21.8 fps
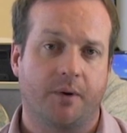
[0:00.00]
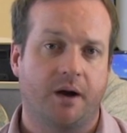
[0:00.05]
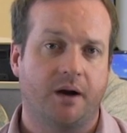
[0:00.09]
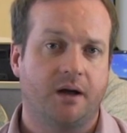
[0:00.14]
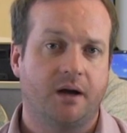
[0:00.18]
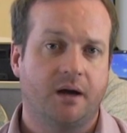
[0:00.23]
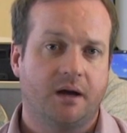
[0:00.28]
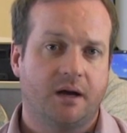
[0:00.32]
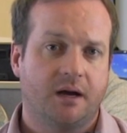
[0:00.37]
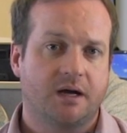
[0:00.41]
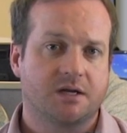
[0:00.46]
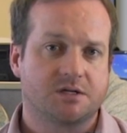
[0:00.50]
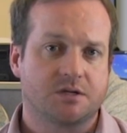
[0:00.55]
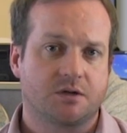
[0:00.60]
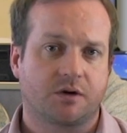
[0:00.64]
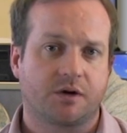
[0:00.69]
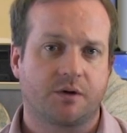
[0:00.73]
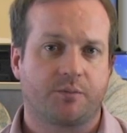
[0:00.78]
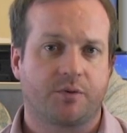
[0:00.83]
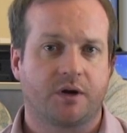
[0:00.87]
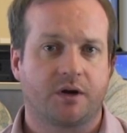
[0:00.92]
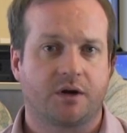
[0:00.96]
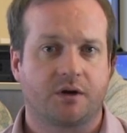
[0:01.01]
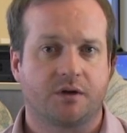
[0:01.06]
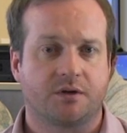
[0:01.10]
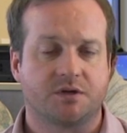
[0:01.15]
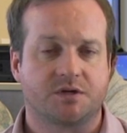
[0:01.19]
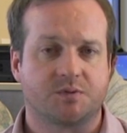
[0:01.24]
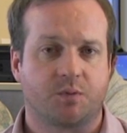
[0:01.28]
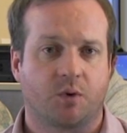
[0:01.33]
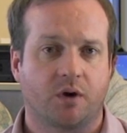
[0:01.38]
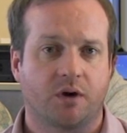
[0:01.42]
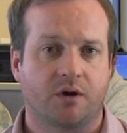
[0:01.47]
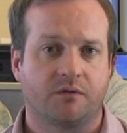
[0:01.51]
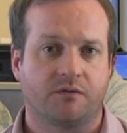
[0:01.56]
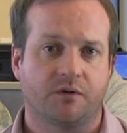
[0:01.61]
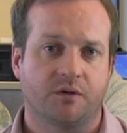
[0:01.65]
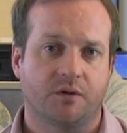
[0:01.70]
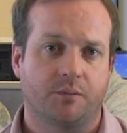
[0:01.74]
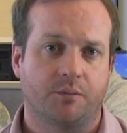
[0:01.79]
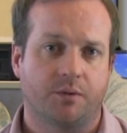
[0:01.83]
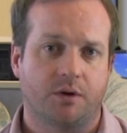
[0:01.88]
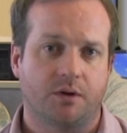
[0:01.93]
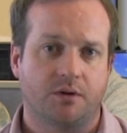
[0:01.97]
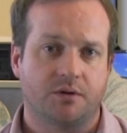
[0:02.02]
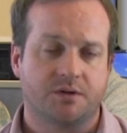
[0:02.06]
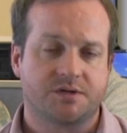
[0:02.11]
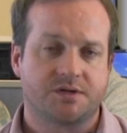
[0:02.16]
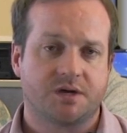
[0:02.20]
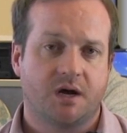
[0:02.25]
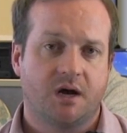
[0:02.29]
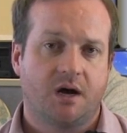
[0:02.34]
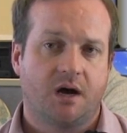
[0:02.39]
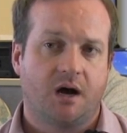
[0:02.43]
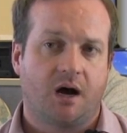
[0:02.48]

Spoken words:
But it's looking pretty good this morning for the bulls.